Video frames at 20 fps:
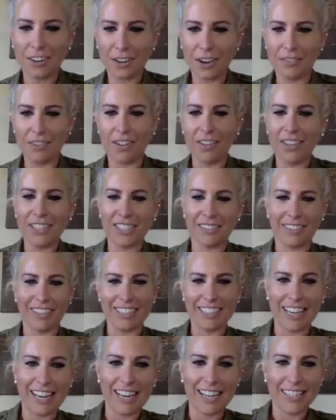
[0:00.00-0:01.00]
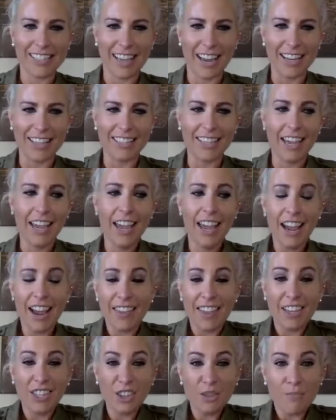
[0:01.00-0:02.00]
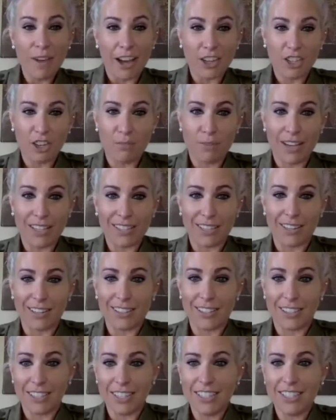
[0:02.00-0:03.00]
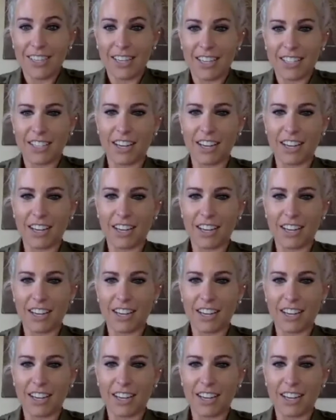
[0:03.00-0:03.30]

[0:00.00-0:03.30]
you have all these different dating sites, and they do match you based on statistics.